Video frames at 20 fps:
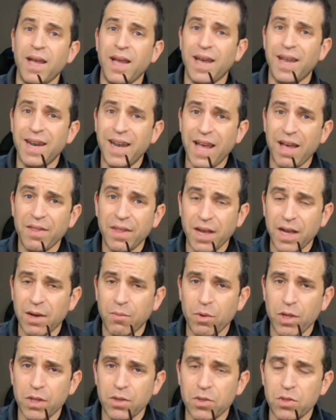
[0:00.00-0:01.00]
and now they
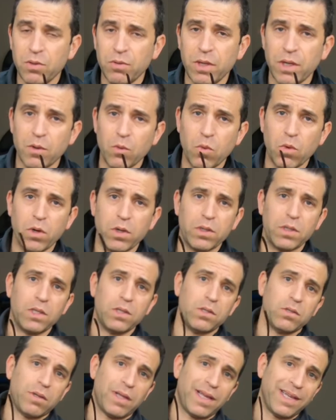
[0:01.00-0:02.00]
come with a 2-year warranty,
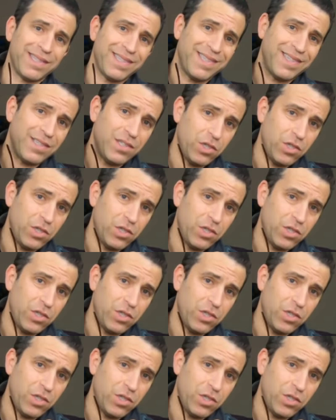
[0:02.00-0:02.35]
so less than